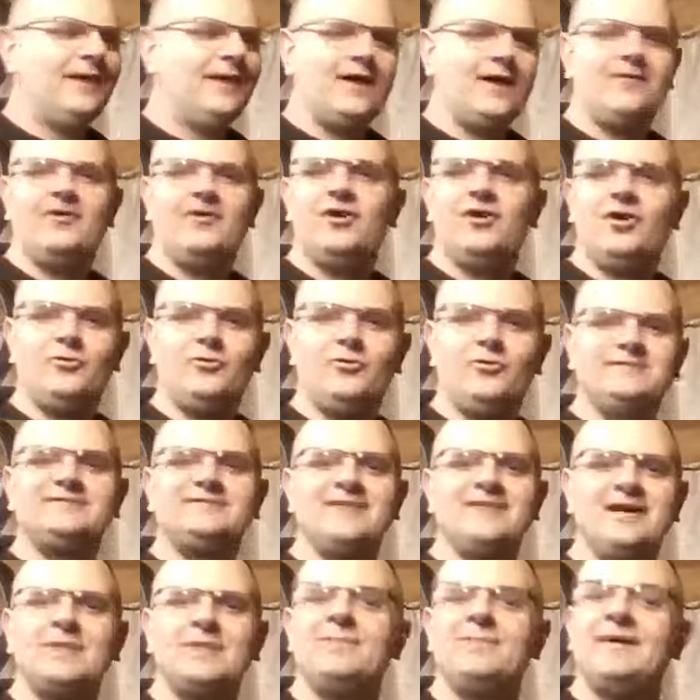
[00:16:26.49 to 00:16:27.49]
Downhill, we
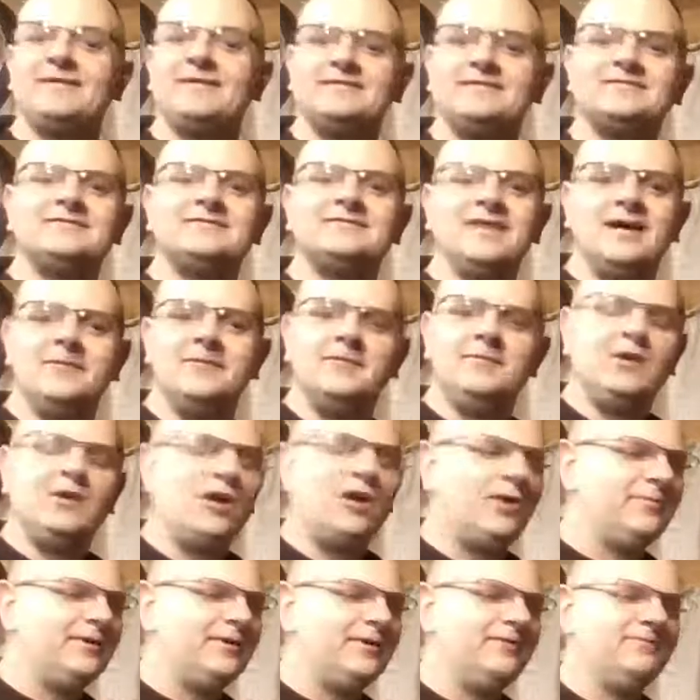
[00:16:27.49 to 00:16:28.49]
stayed about the same. You
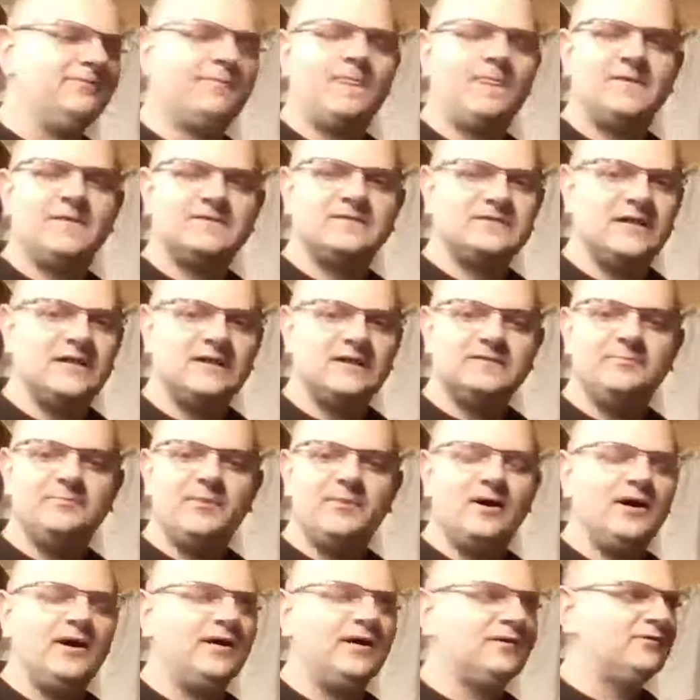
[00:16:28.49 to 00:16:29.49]
know, I mean, it's a nice
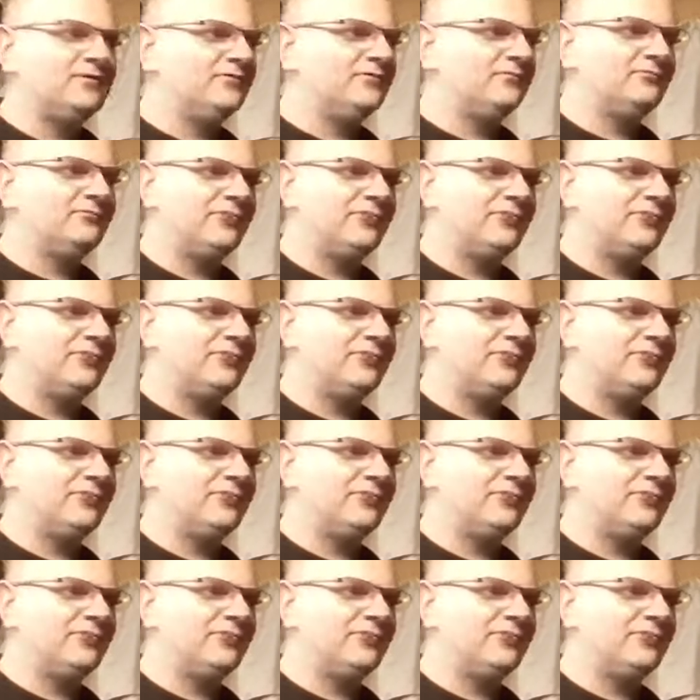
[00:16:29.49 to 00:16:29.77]
bike.